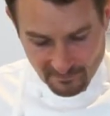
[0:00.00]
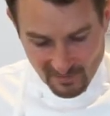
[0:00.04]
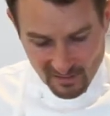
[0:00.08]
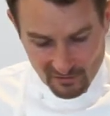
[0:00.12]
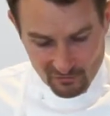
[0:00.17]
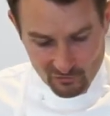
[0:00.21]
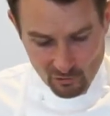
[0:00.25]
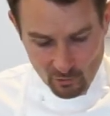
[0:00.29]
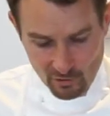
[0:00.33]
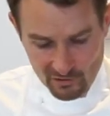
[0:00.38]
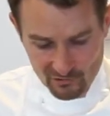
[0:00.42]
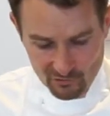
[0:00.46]

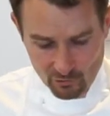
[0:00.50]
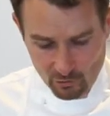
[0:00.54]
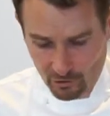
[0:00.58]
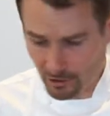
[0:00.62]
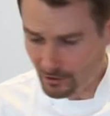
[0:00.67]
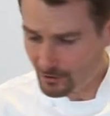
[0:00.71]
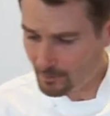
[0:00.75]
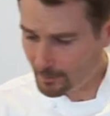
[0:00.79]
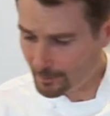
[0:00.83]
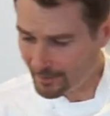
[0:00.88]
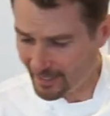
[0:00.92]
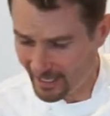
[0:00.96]
So it sort
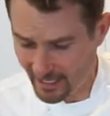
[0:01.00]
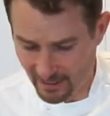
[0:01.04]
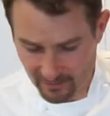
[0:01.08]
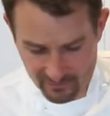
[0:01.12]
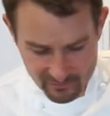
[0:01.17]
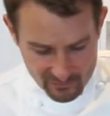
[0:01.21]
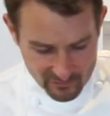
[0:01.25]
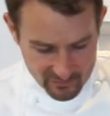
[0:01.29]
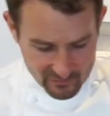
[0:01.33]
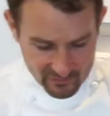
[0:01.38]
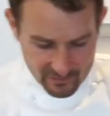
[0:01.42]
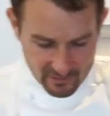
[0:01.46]
of
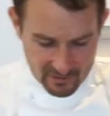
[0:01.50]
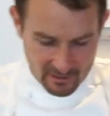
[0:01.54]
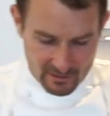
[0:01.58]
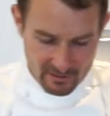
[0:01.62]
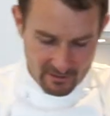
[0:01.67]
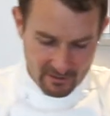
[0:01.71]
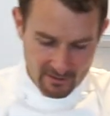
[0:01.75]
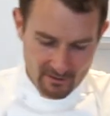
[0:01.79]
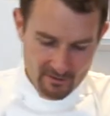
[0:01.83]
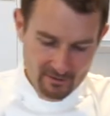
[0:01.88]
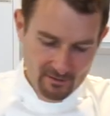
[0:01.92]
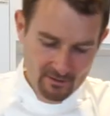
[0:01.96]
depends
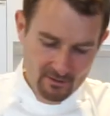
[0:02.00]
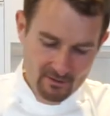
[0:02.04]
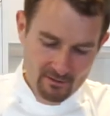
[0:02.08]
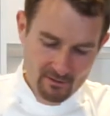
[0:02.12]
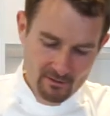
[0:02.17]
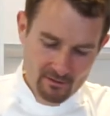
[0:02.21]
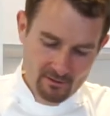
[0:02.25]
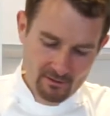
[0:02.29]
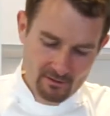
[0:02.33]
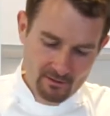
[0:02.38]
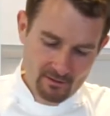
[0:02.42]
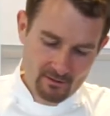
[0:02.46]

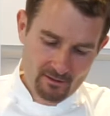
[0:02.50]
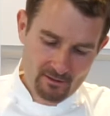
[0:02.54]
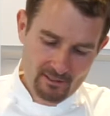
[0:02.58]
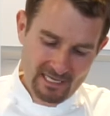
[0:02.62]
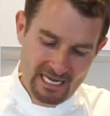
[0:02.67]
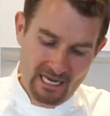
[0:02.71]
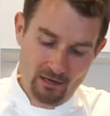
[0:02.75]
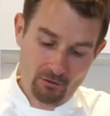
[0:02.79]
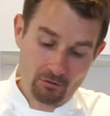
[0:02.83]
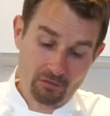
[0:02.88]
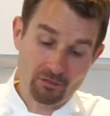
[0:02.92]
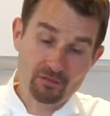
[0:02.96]

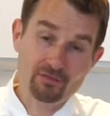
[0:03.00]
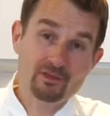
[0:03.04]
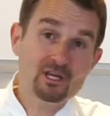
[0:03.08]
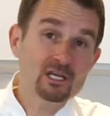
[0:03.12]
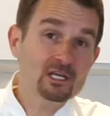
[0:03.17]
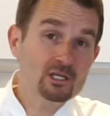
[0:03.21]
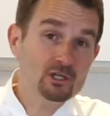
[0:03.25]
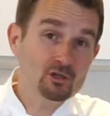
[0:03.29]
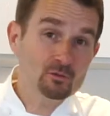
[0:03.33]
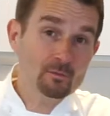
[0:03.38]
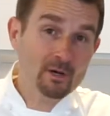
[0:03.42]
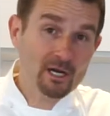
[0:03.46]
how
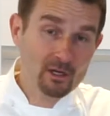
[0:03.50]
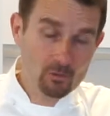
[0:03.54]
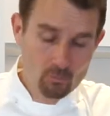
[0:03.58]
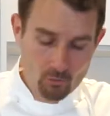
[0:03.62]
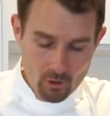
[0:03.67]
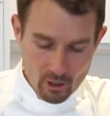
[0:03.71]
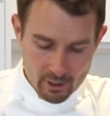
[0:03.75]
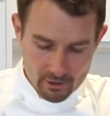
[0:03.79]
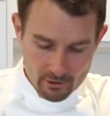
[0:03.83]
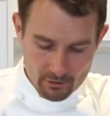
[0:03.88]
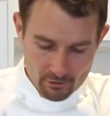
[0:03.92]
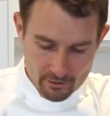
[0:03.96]
thick you might
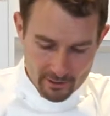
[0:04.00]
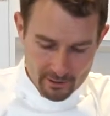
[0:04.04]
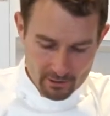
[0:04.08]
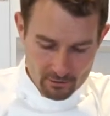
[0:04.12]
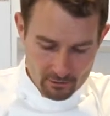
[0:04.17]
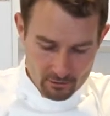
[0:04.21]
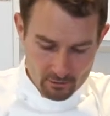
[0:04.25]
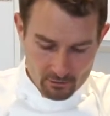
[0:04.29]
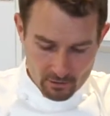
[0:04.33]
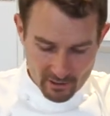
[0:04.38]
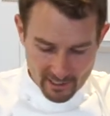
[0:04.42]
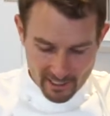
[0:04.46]
want your
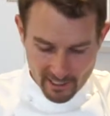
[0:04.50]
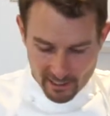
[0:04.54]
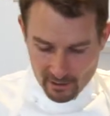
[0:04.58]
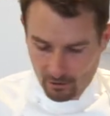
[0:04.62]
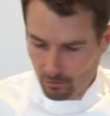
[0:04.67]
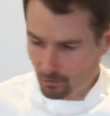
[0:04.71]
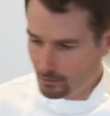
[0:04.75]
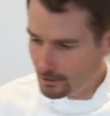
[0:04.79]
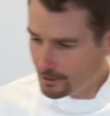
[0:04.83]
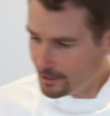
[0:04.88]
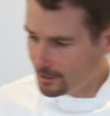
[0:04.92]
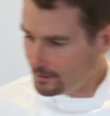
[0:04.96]

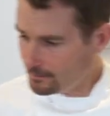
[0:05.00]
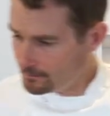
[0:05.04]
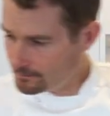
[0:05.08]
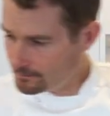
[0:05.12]
aioli.